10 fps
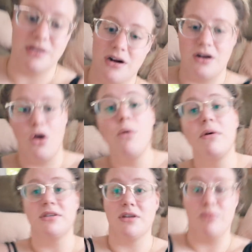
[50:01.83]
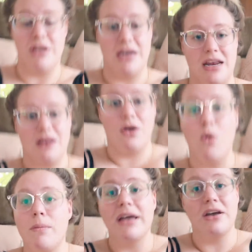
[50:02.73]
are almost completed.
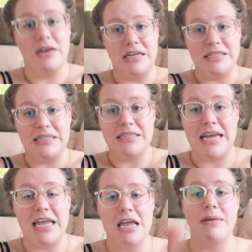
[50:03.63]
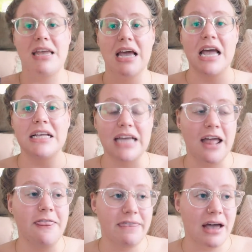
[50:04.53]
Oh my goodness. It's taking me
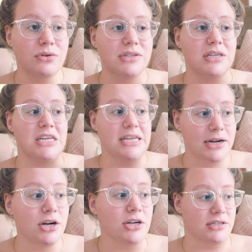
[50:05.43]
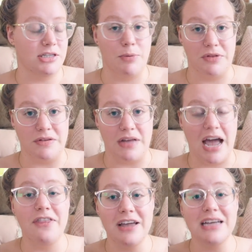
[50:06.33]
10,000 years to put this thing.
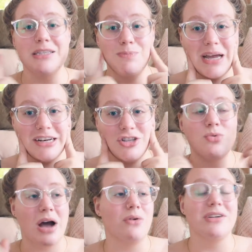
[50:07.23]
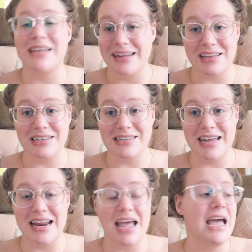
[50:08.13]
I think I spent 2 hours on it last
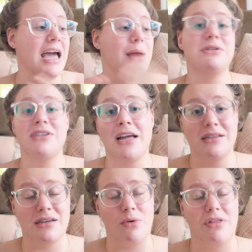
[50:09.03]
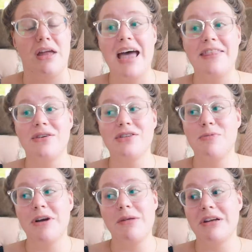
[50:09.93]
night and I'm still not done with it. And those are
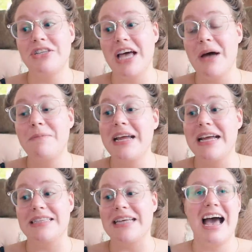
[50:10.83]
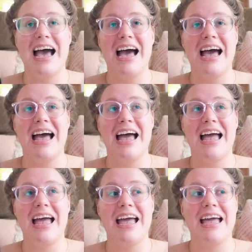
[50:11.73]
pretty much the updates.
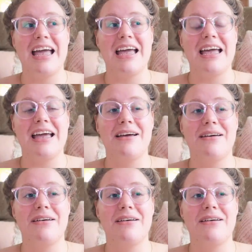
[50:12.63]
I